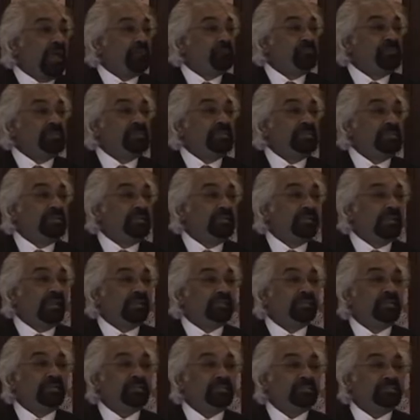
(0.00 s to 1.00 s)
empty
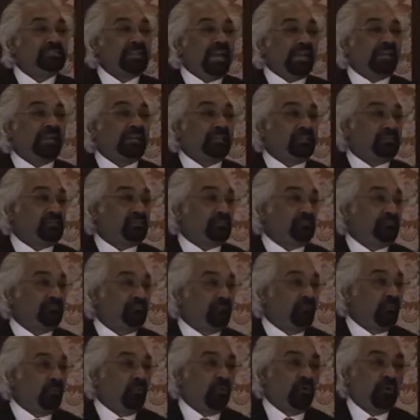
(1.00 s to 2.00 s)
leather jacket
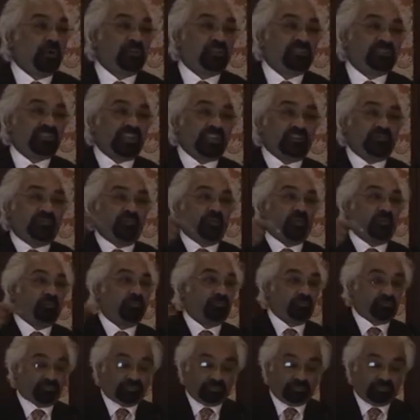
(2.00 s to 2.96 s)
on cell phone.